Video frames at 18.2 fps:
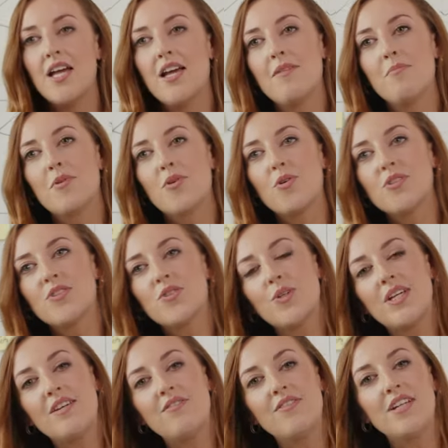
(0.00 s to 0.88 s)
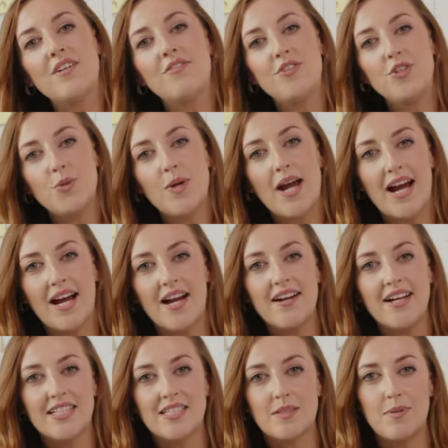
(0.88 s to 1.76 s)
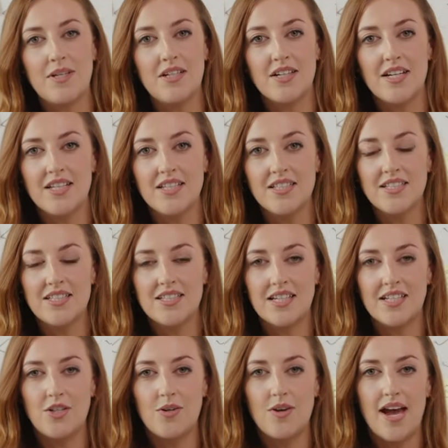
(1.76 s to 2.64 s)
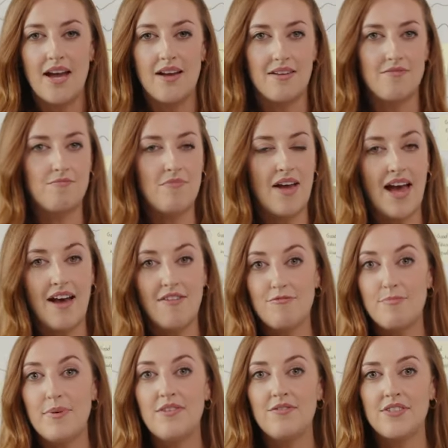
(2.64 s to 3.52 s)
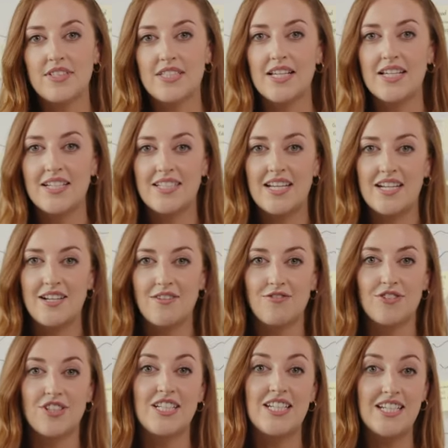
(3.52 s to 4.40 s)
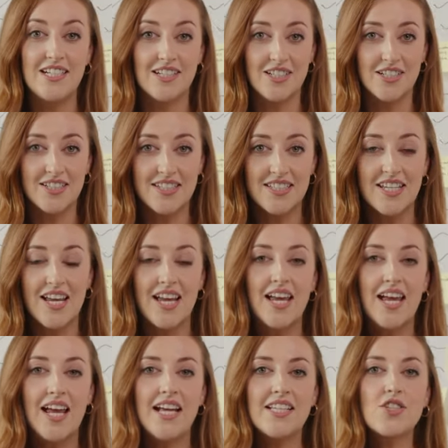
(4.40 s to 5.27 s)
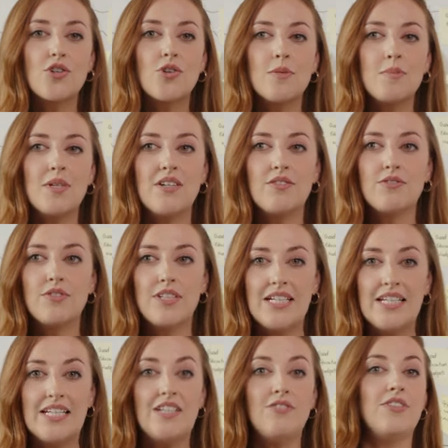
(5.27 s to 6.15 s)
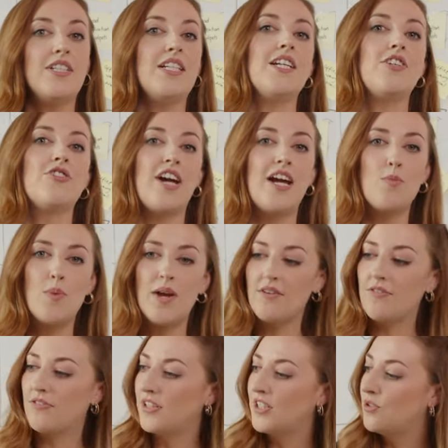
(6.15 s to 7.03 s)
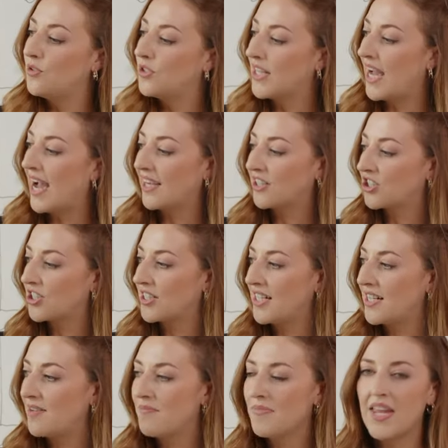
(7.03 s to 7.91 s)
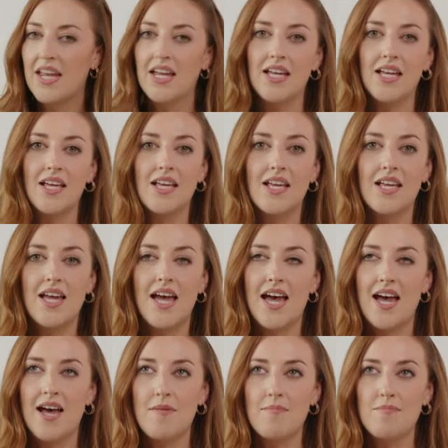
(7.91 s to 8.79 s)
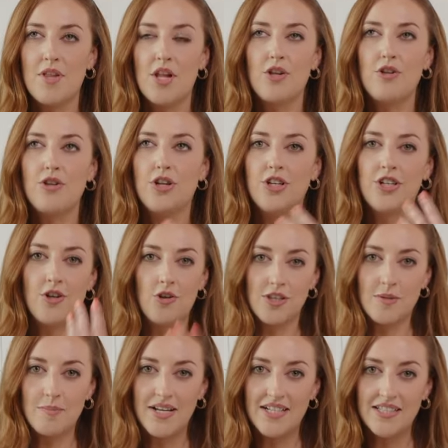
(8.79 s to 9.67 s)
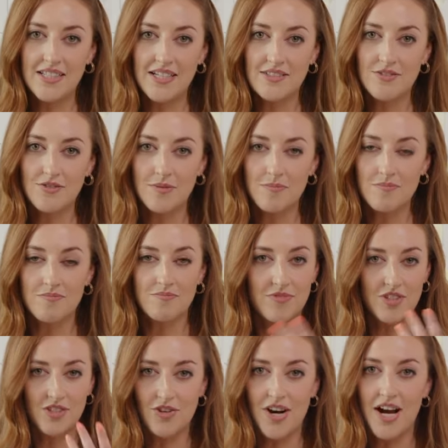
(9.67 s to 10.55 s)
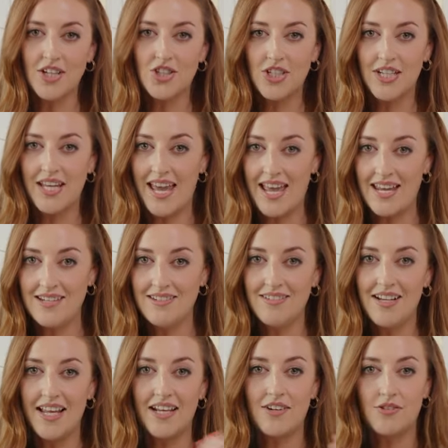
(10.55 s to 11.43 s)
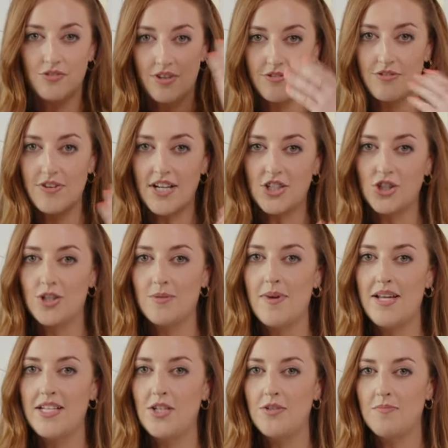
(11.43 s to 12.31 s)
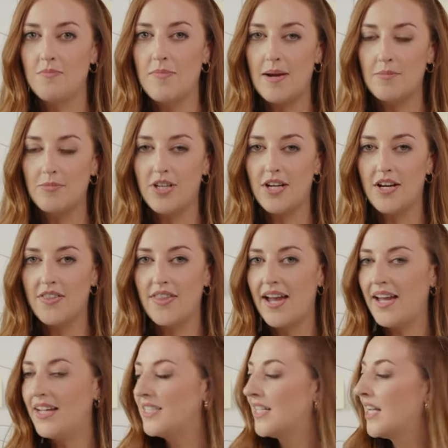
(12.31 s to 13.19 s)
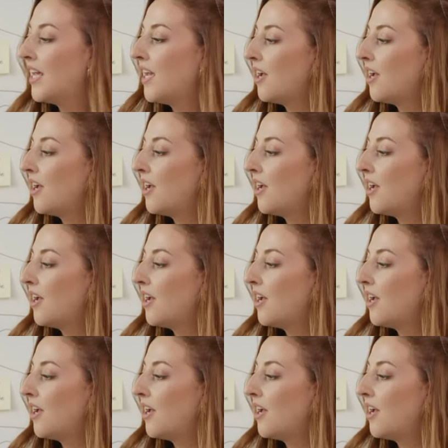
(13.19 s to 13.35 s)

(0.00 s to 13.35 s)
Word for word: But also, even if you are experienced and you have been facilitating for years, it's going to be a really, really great way for you to actually learn all the basics from scratch again, like refresh your memory on that.